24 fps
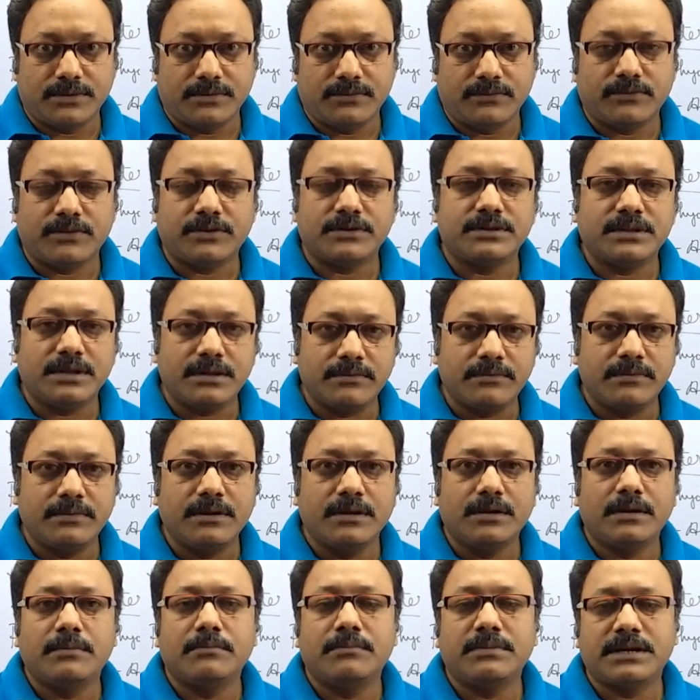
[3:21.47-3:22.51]
for the
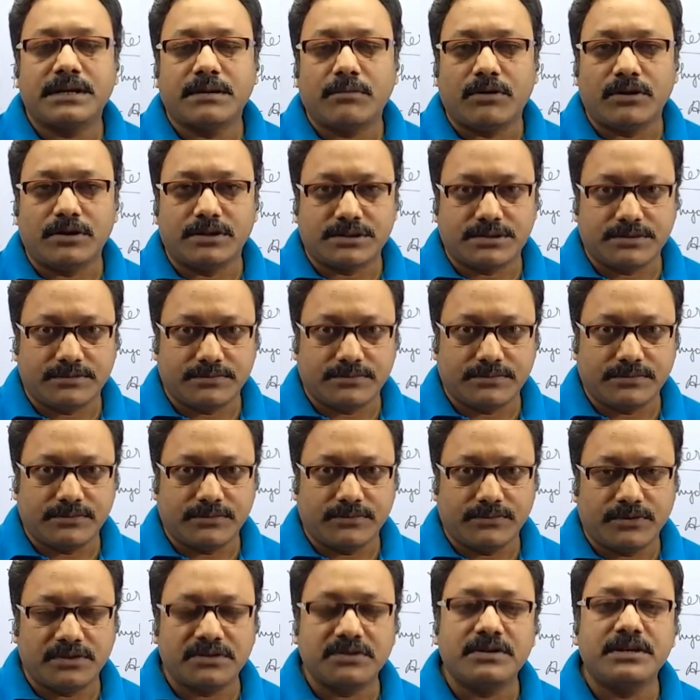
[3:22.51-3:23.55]
metabolism,
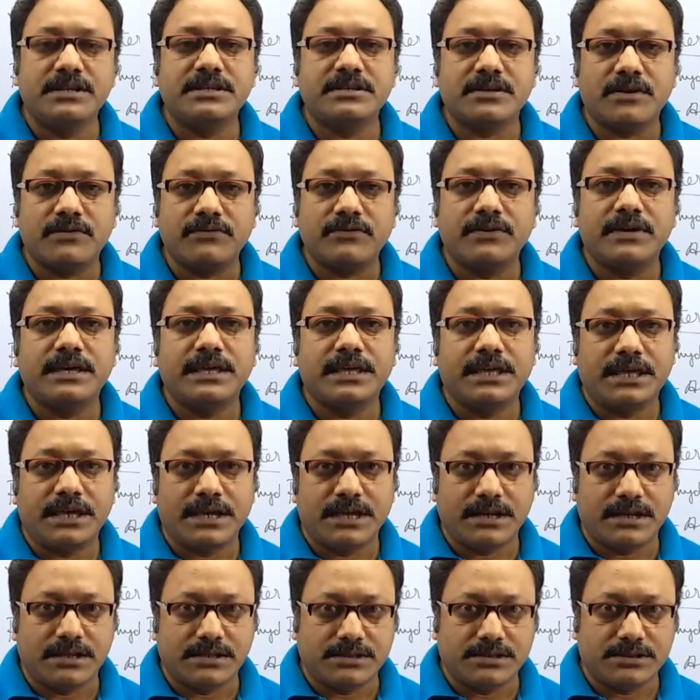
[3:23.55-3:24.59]
for the release of
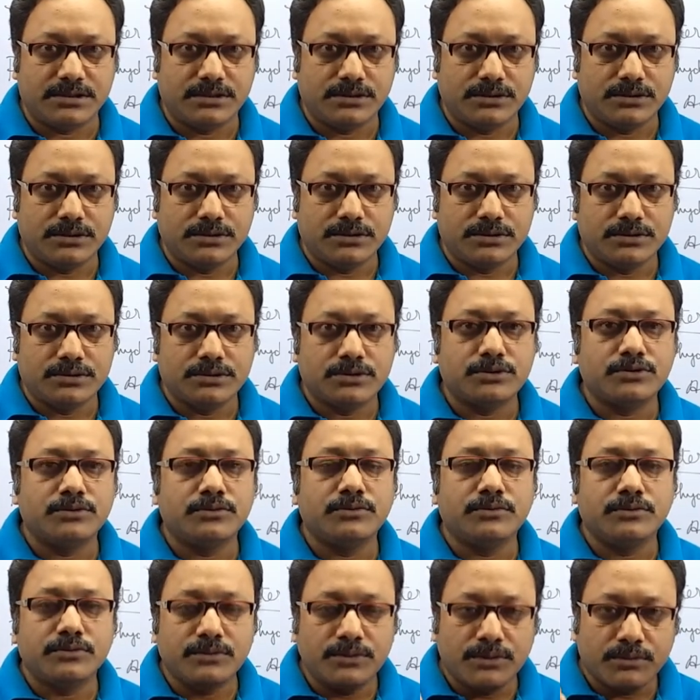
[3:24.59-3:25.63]
energy. So
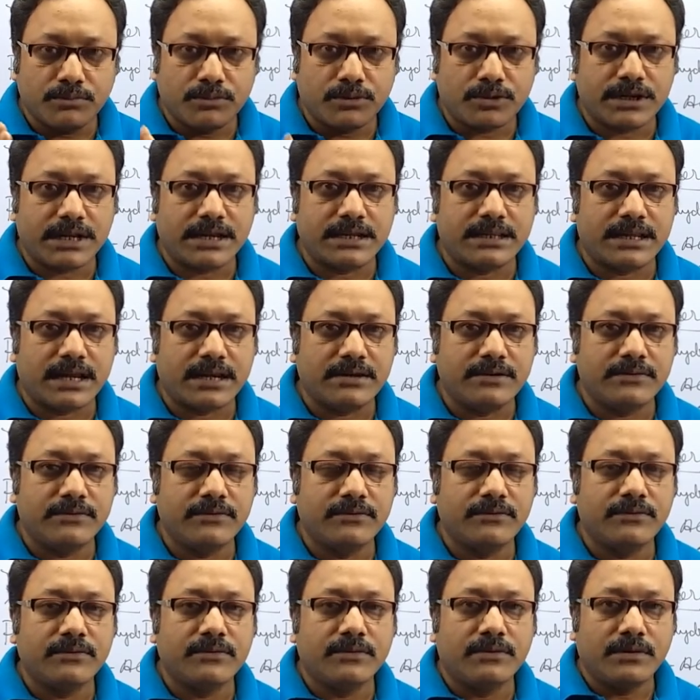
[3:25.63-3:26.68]
to protect that
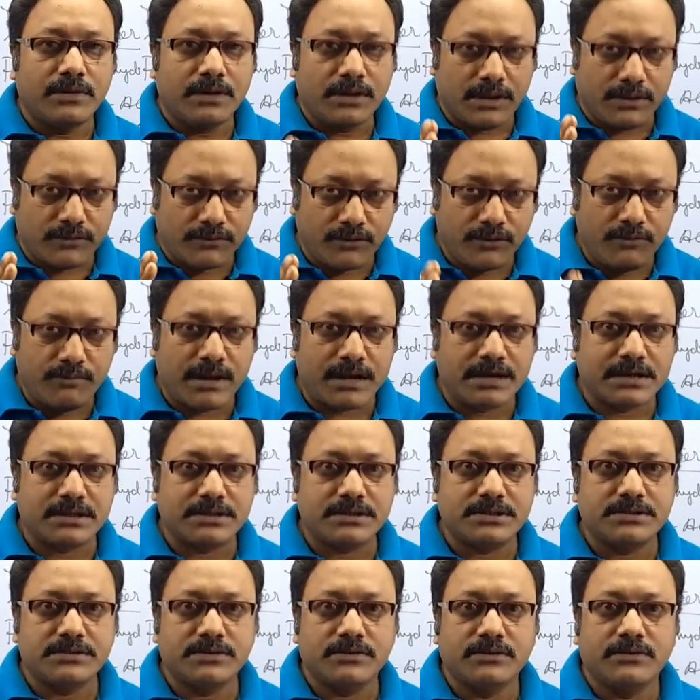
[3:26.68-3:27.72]
food
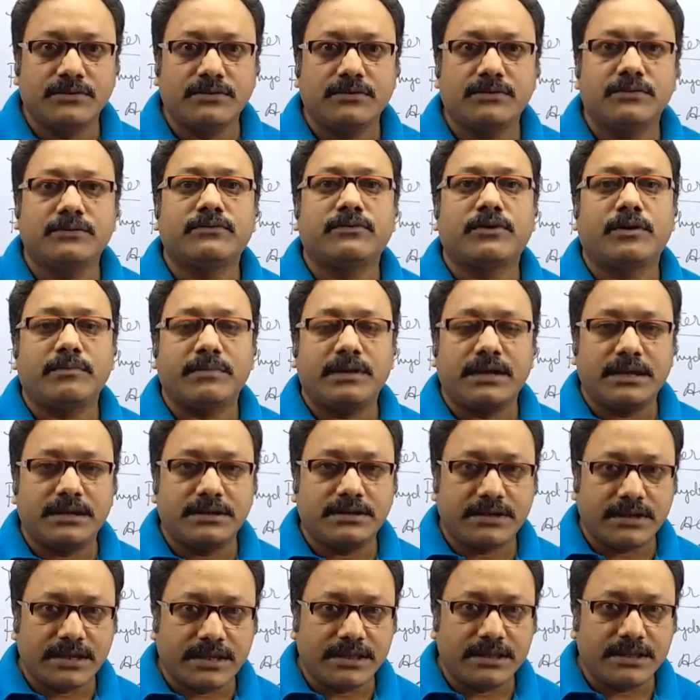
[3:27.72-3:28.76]
matters from
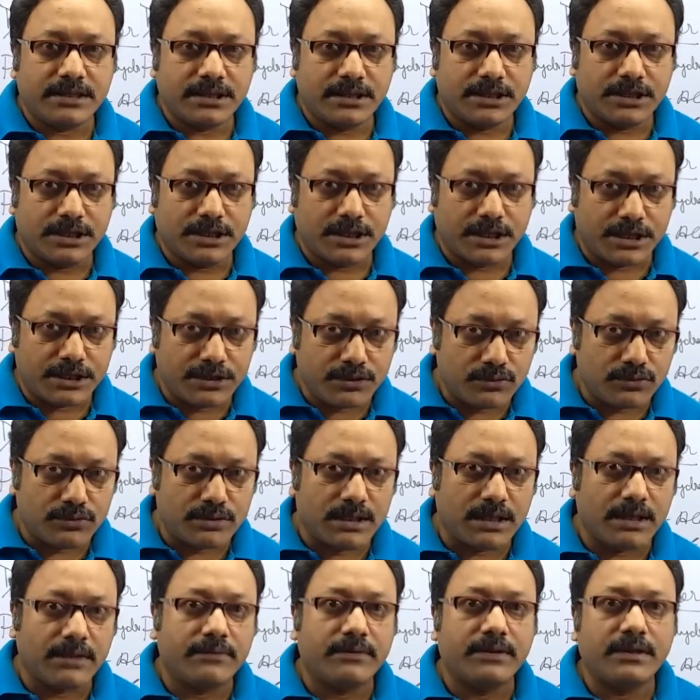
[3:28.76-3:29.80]
entering into
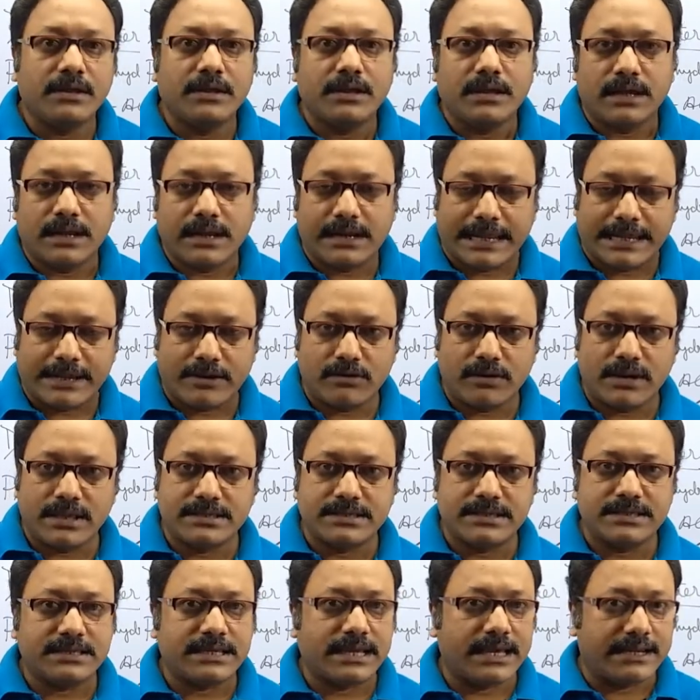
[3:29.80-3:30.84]
the
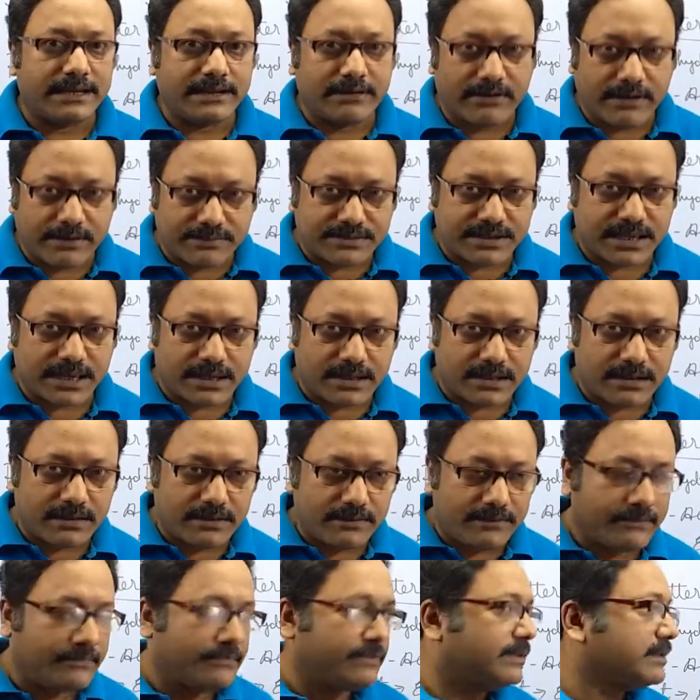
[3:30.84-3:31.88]
glycolysis and Krebs cycle,
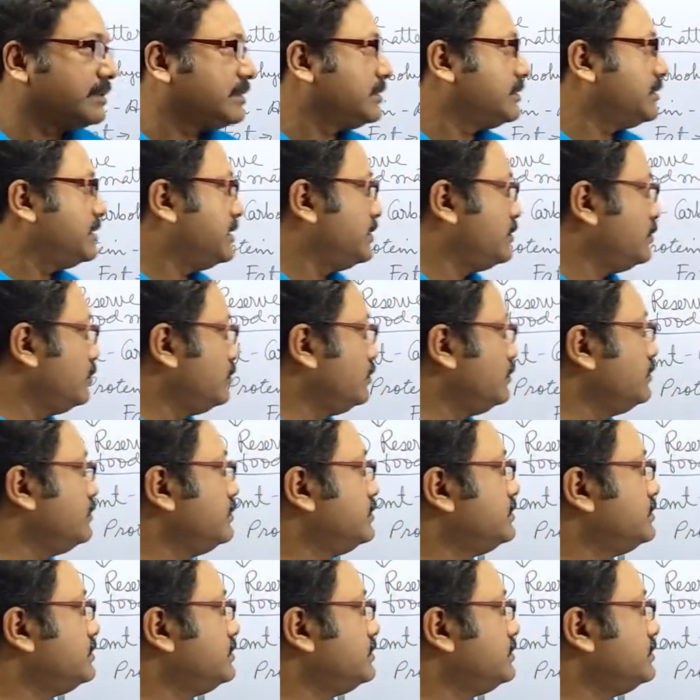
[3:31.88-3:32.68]
they do